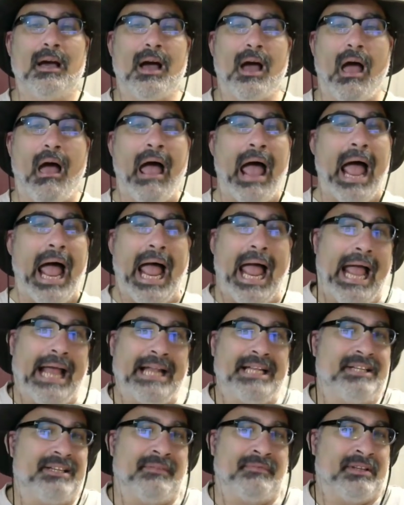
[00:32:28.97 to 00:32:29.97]
I
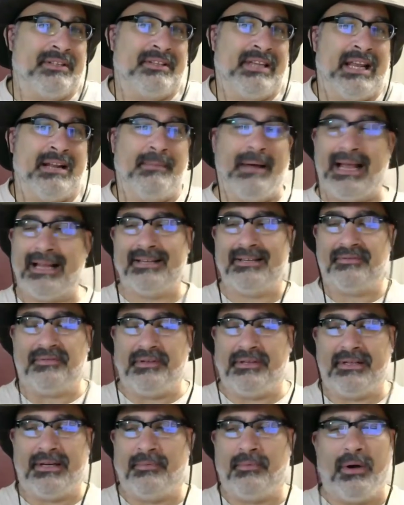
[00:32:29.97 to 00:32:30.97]
just have to say to
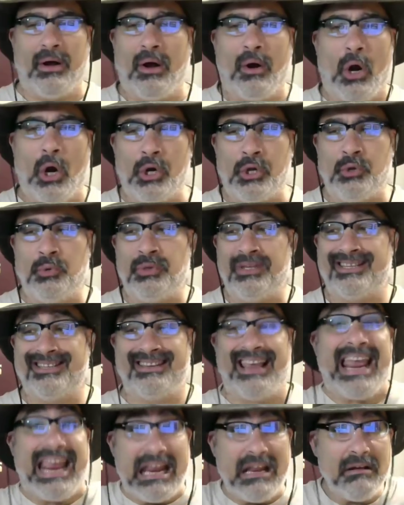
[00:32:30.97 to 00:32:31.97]
myself, are you
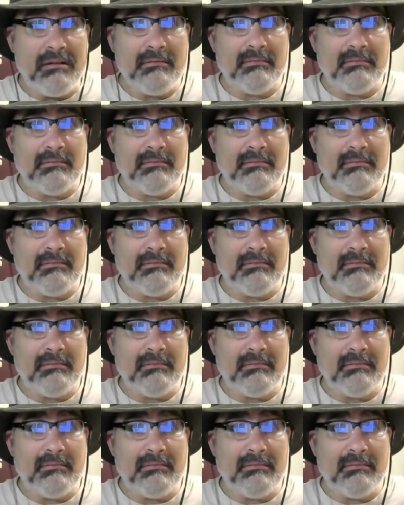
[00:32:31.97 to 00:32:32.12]
insane?